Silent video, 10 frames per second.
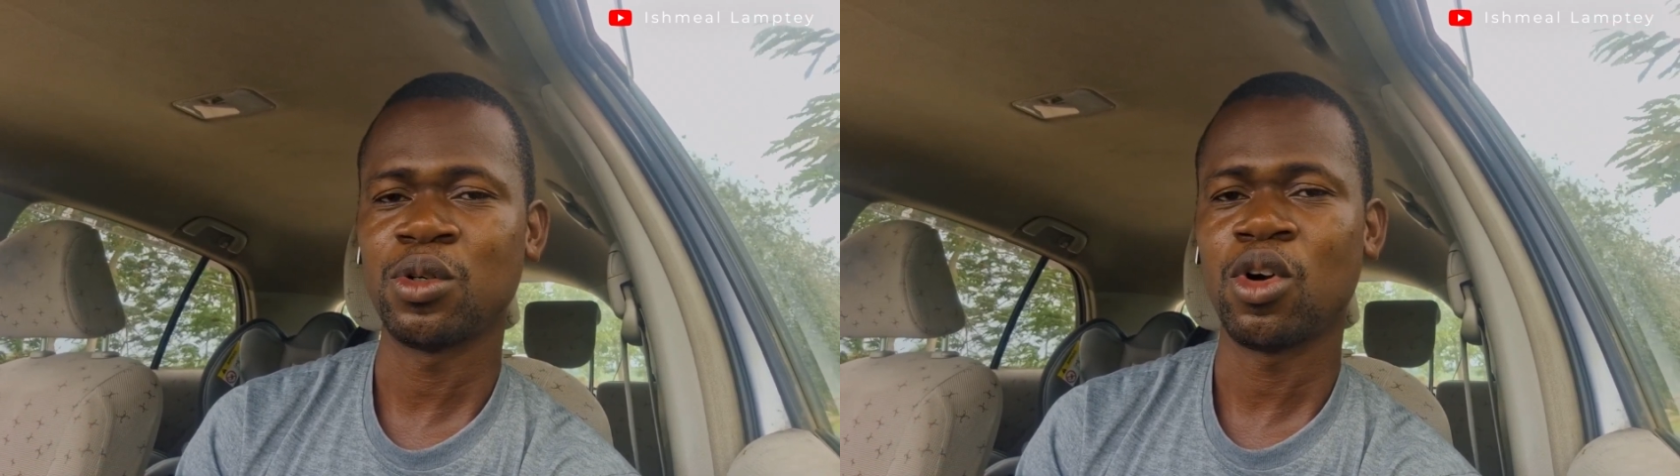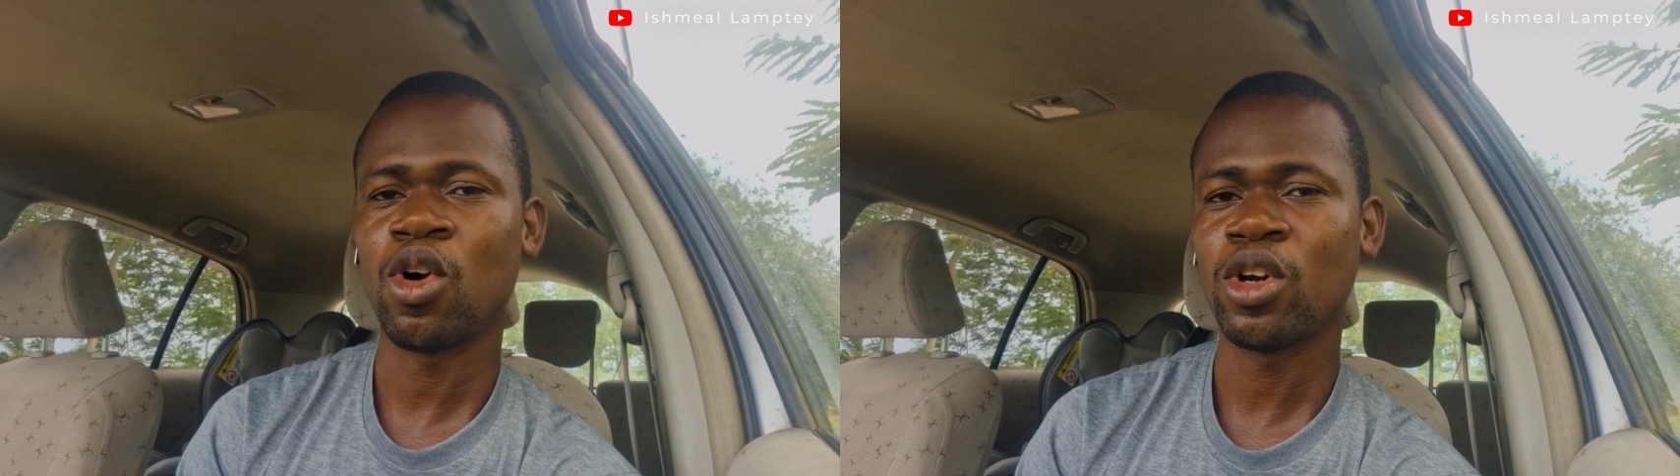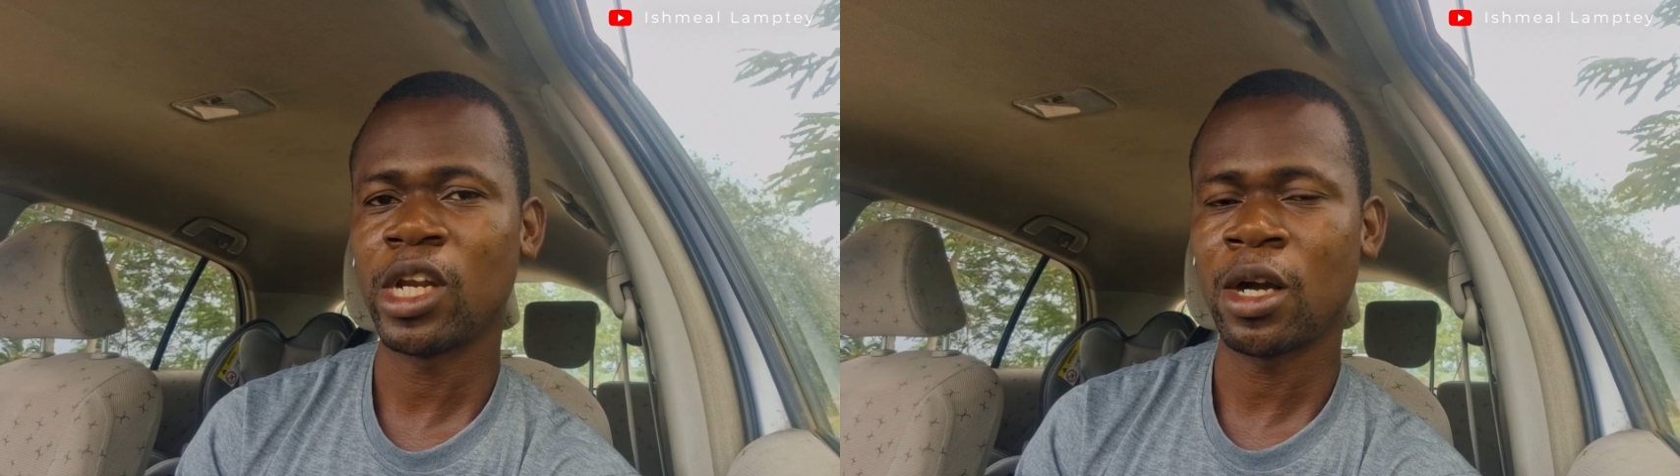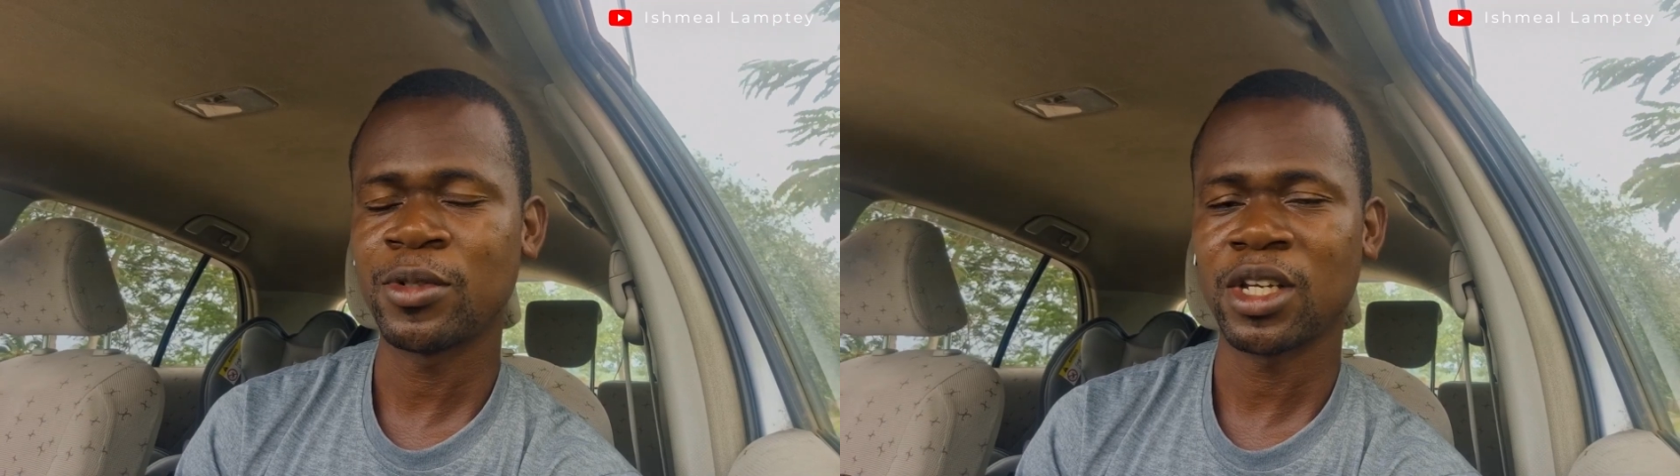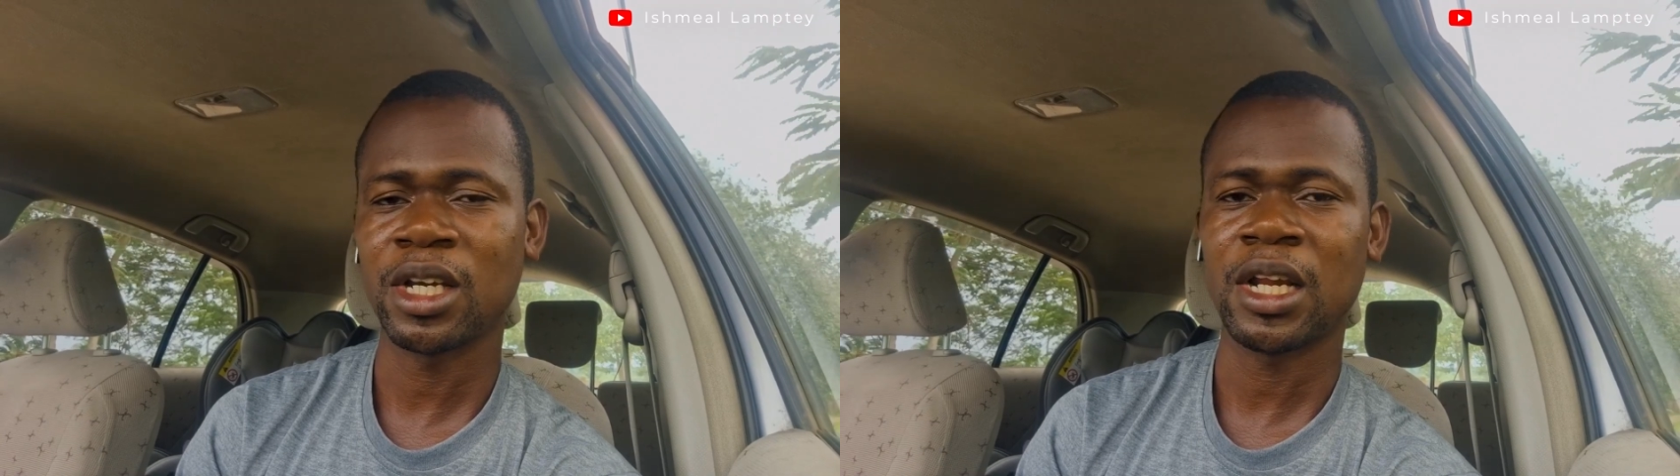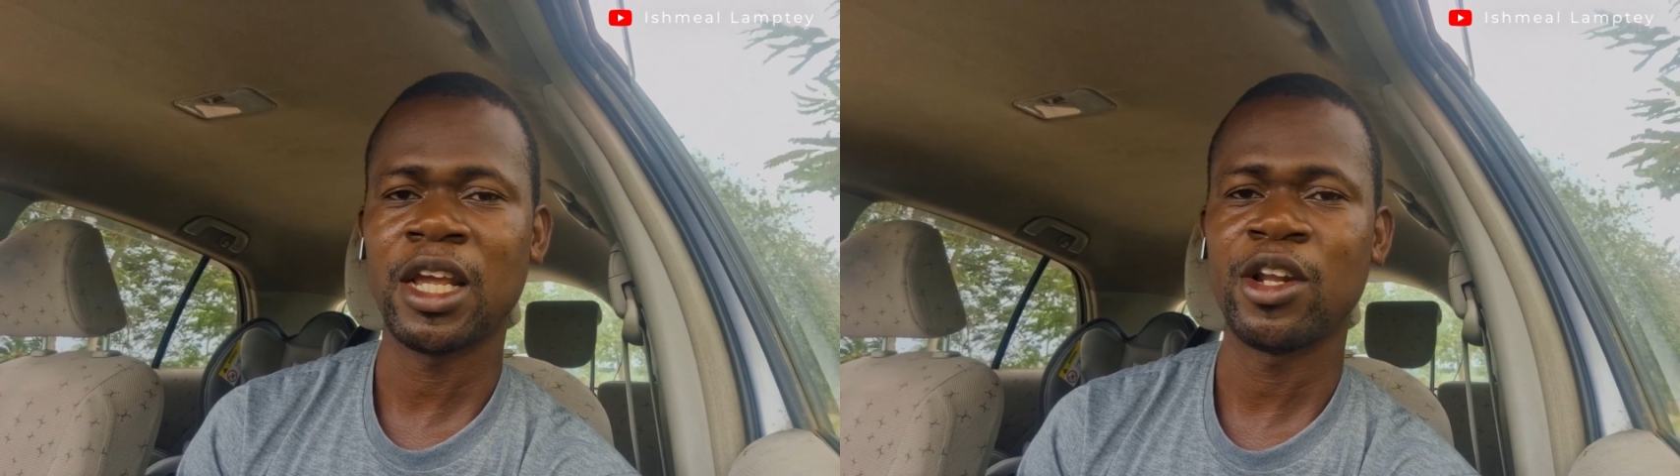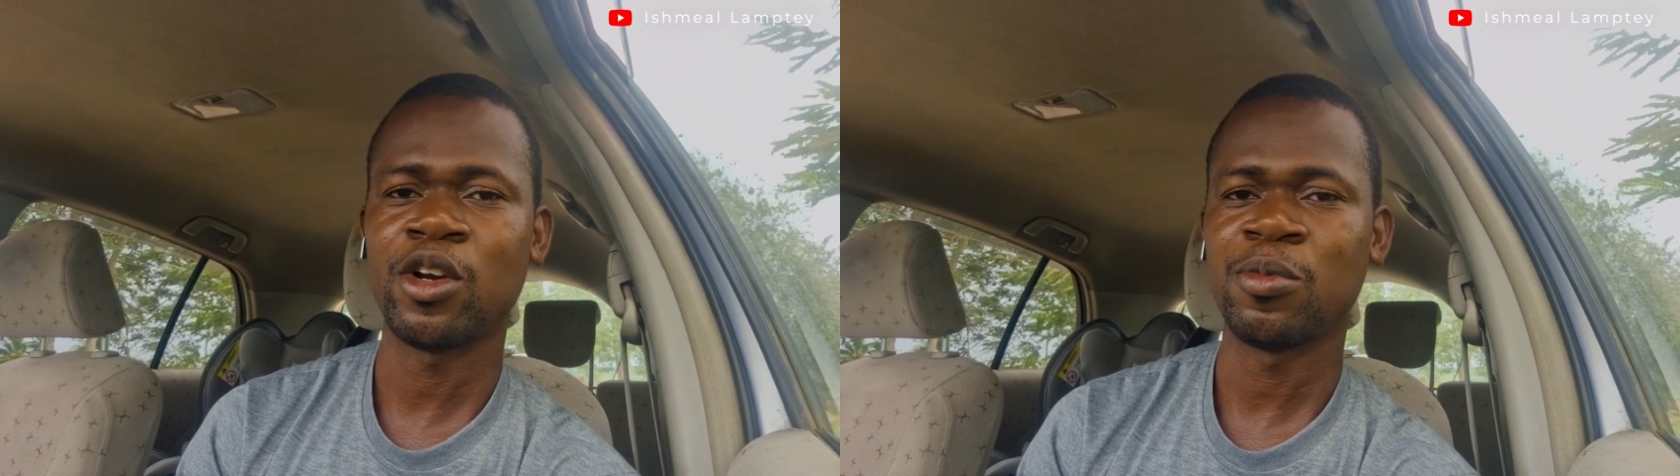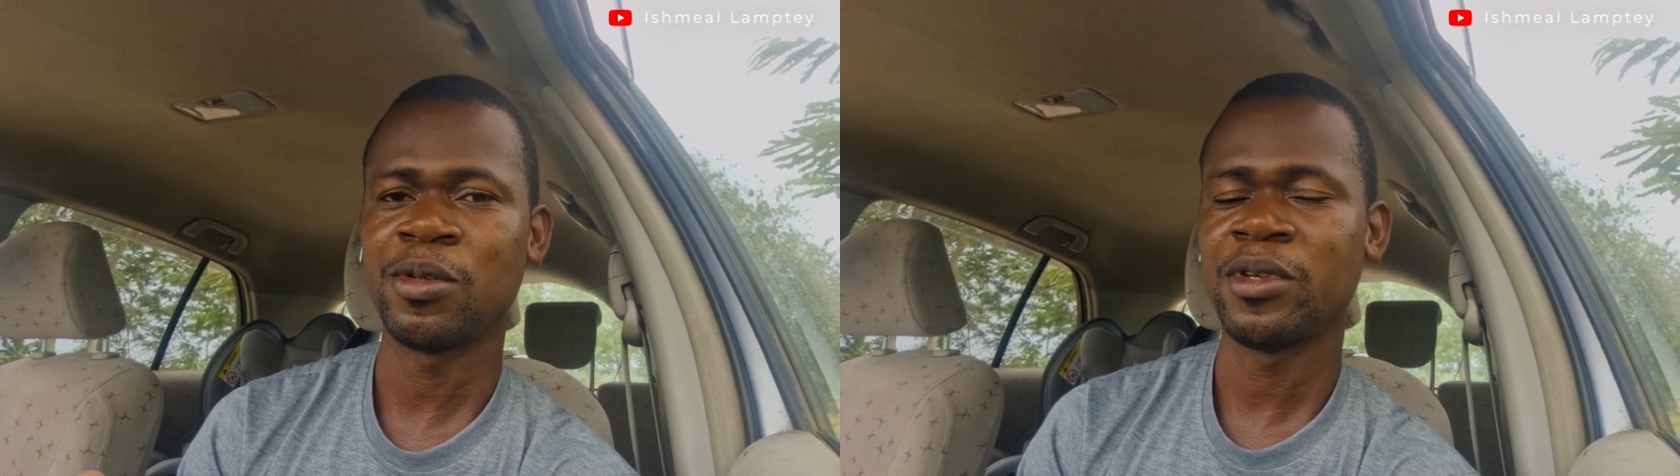all doubts are cleared, or
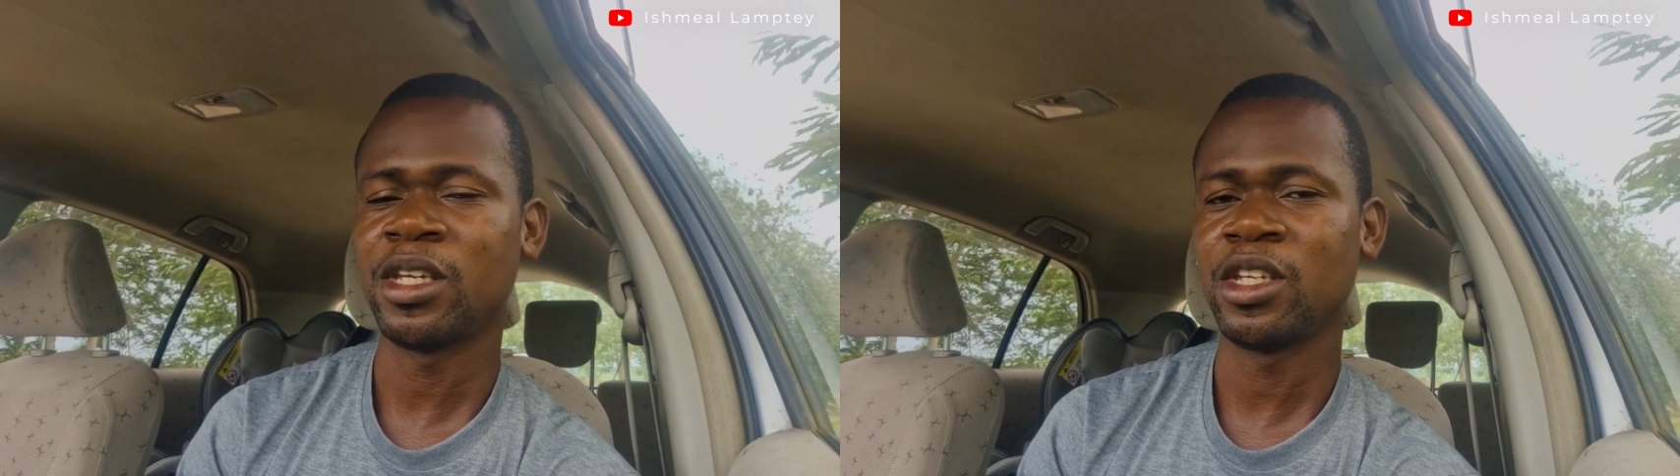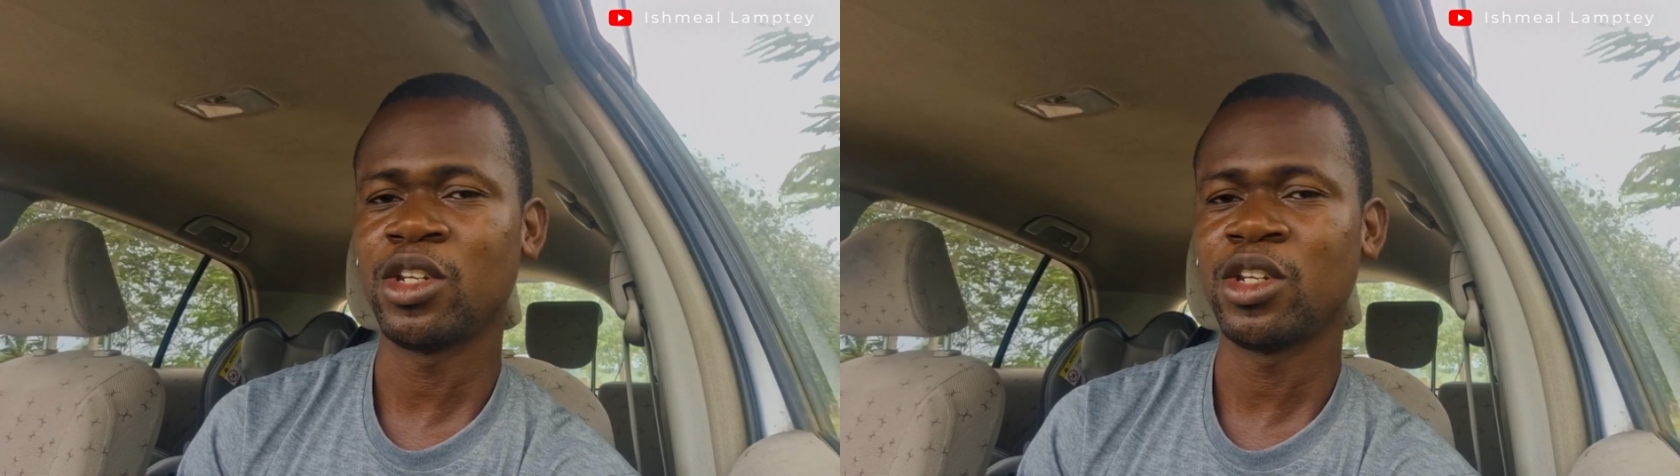maybe you